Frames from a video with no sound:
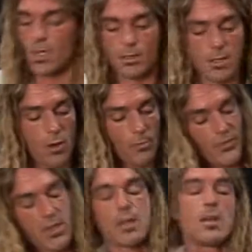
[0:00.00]
So
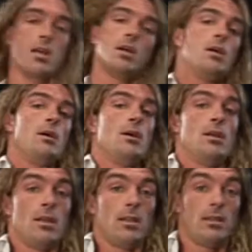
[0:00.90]

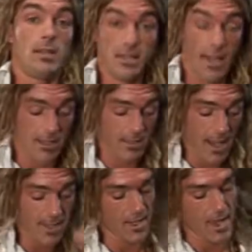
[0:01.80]
this
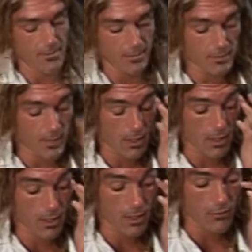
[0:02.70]
exercise again,
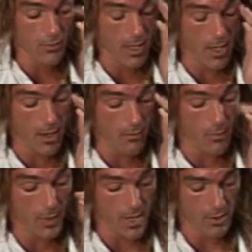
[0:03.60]
if we
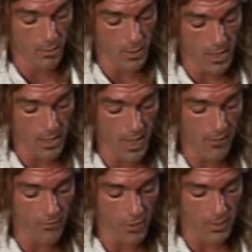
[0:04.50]
play it completely, I'll
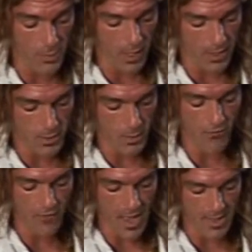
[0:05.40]
first play this one
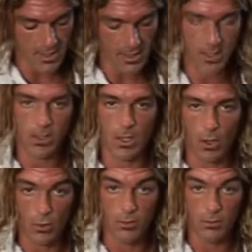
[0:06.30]
fast and then
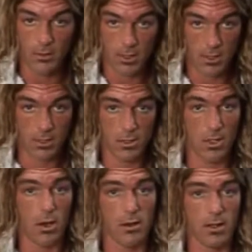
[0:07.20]
slow, because
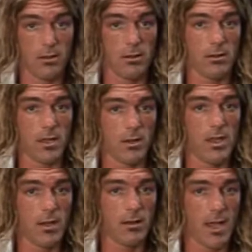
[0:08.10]
then you
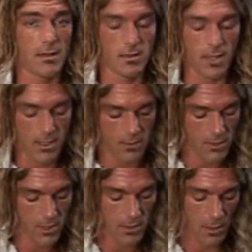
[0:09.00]
hear the exercise,
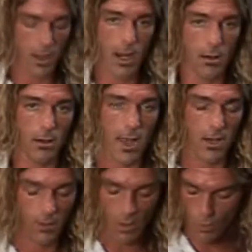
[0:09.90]
because it's a kind
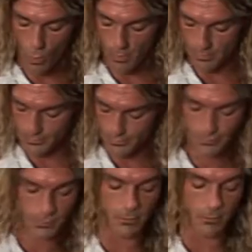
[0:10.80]
of a long one,
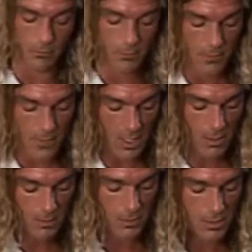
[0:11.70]

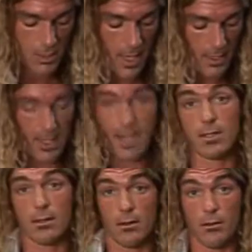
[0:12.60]
kind of
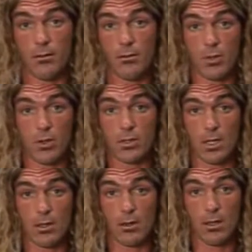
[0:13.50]
classical,
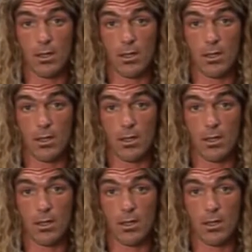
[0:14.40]
musically